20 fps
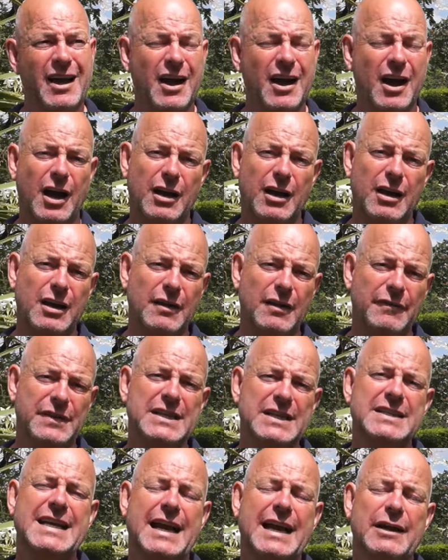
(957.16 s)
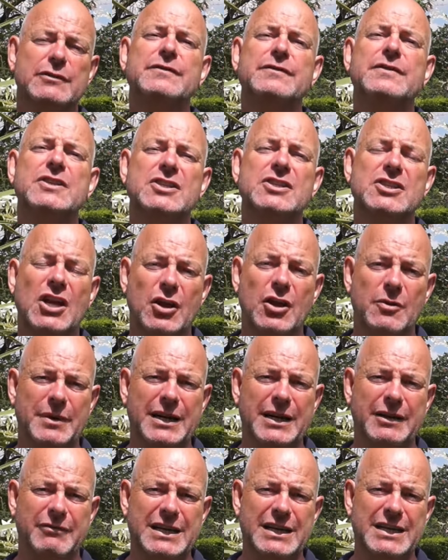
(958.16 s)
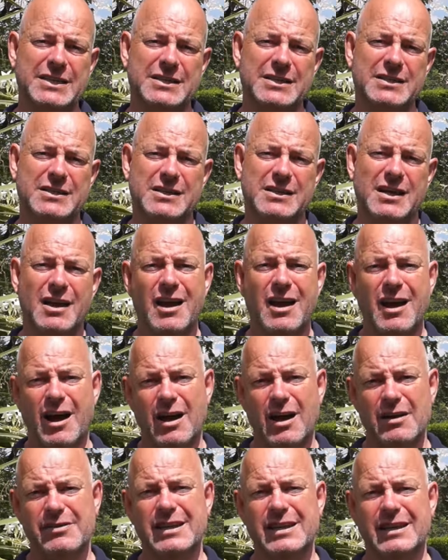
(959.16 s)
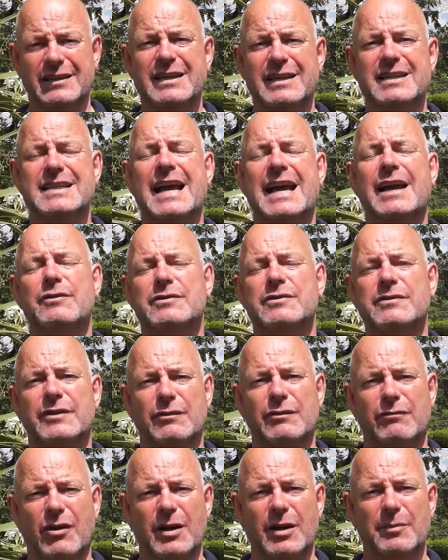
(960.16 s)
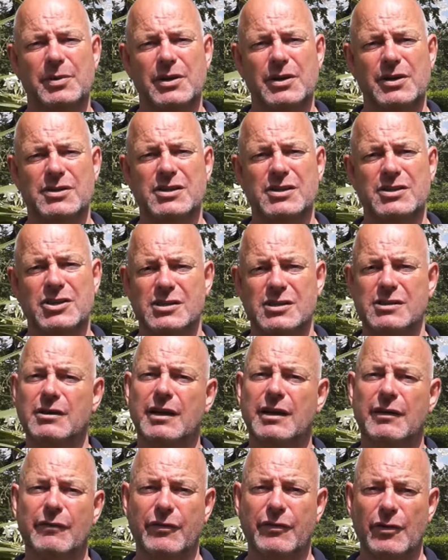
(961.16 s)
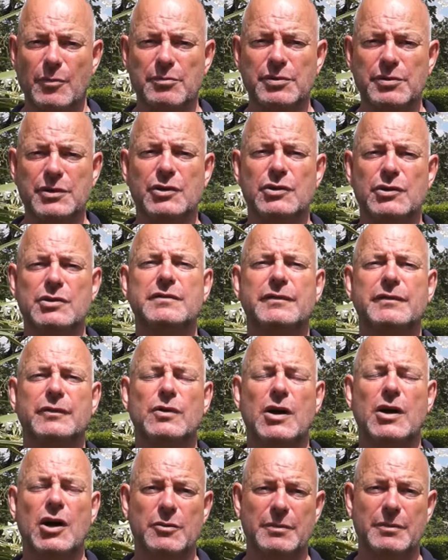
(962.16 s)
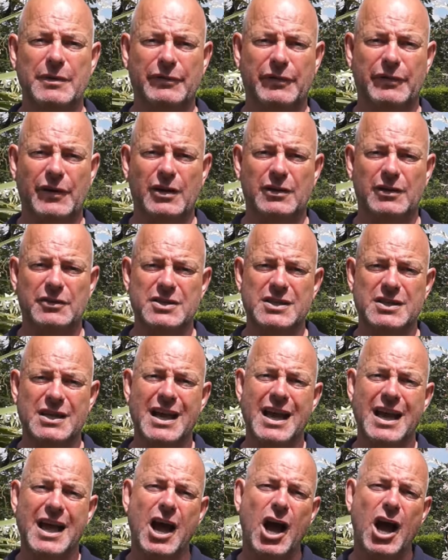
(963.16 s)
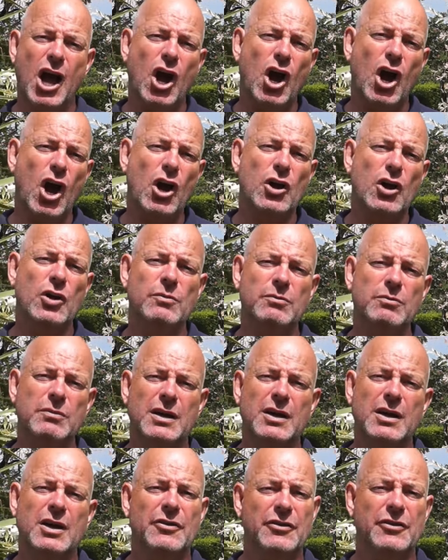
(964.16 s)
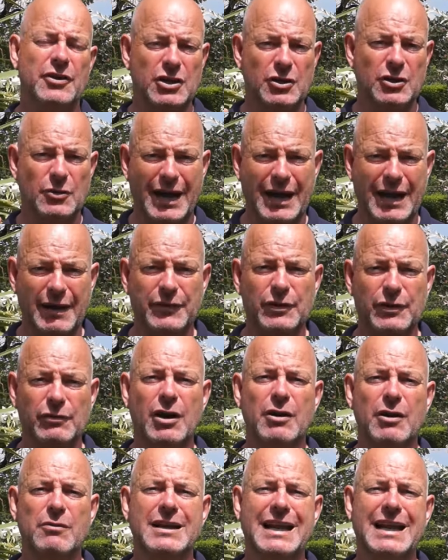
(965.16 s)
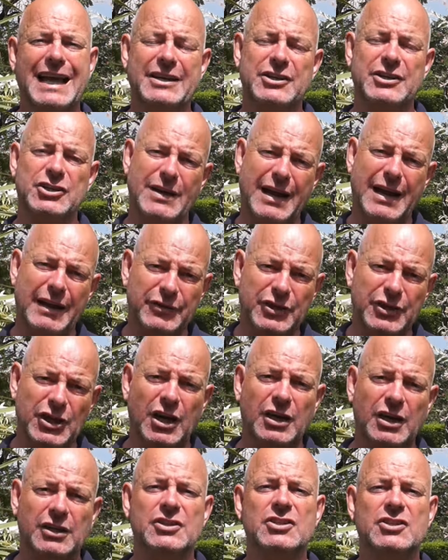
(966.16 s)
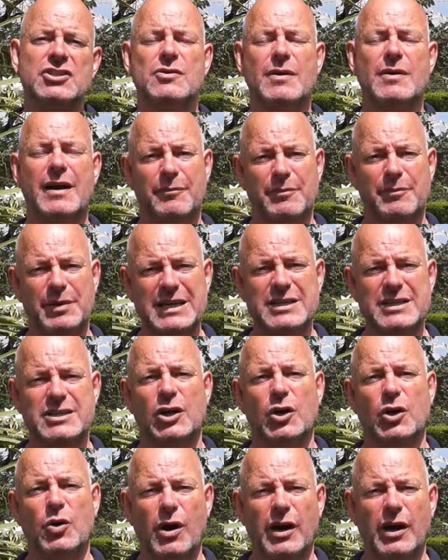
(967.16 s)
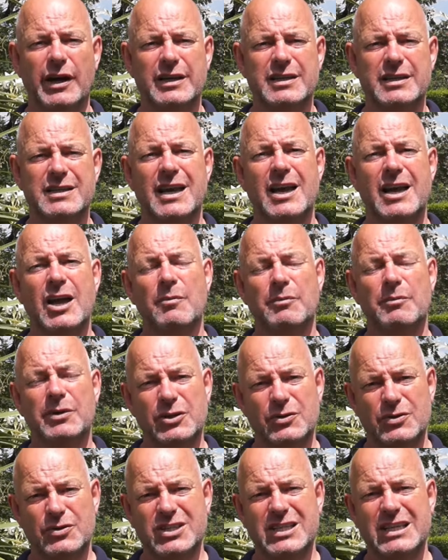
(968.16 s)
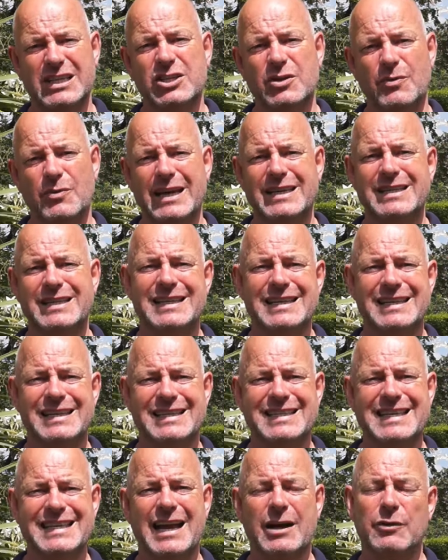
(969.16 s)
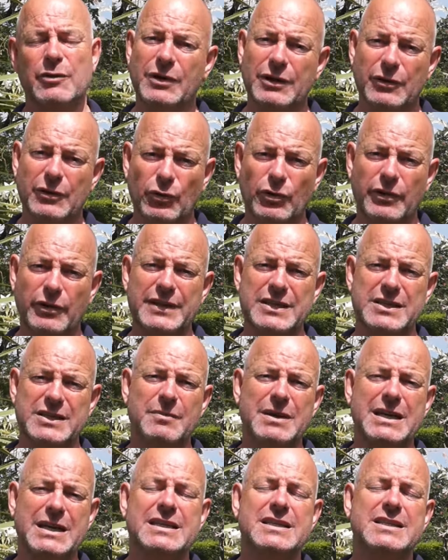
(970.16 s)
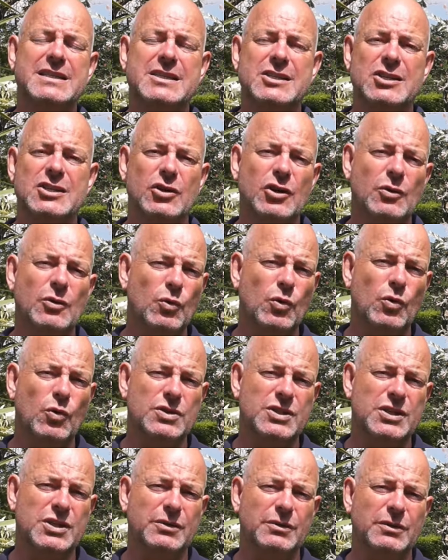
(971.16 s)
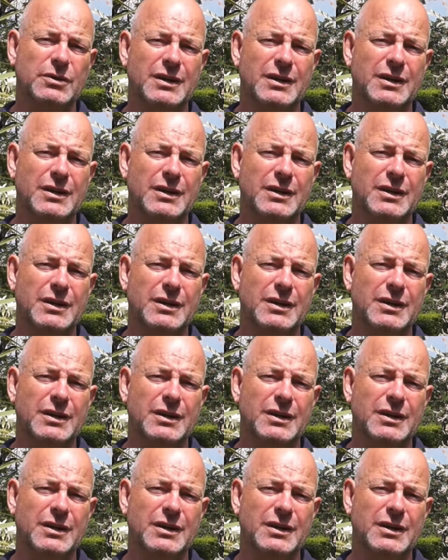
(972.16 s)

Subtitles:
I love this house for so many reasons. I think this house for the right person just looking a beautiful home in France, a home that you have your own land, you have gardens, you have peace and quiet, but you're situated in a town with all of its amenities you can walk to.